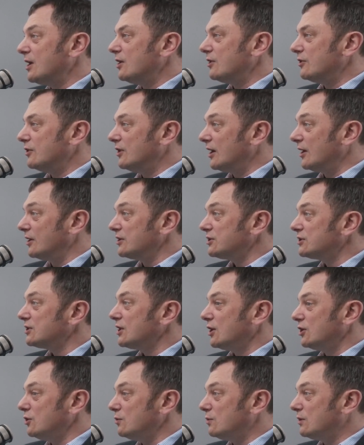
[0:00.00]
that
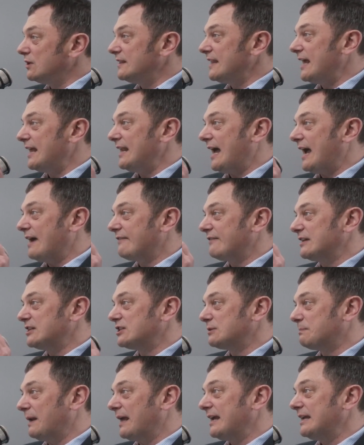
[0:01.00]
you can then have
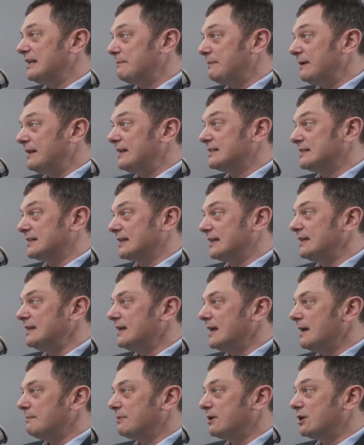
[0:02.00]
explainability,
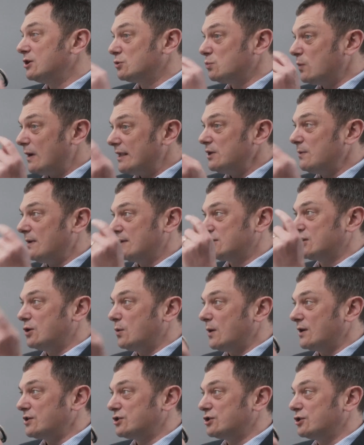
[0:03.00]
because when you ask a
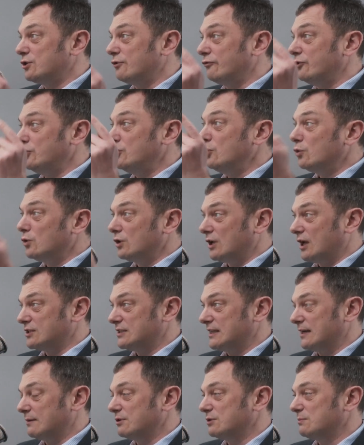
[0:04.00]
question of your large
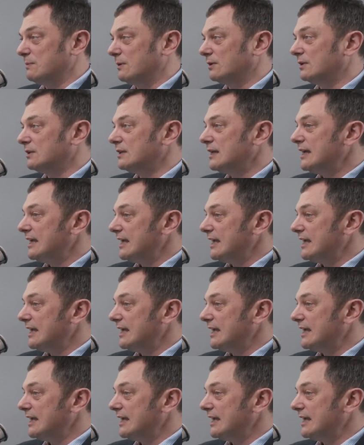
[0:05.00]
language model,